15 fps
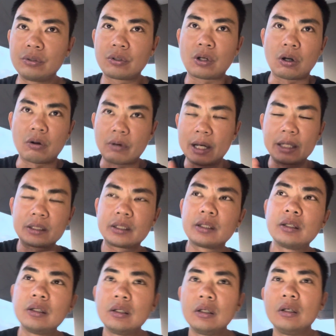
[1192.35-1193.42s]
correct
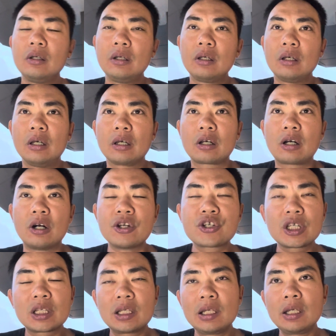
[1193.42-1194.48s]

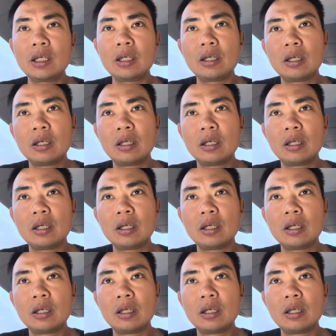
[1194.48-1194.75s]
consciously.